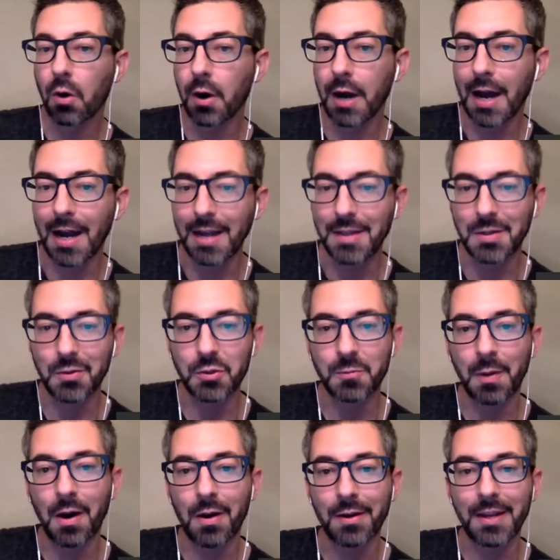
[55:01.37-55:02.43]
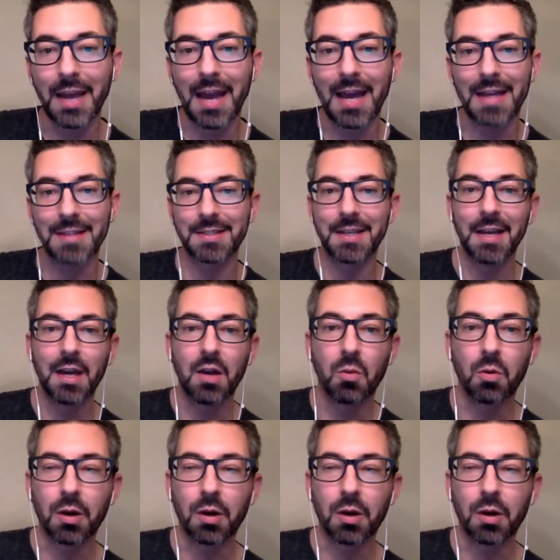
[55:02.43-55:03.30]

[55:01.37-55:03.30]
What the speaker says: We're on iTunes Podcast.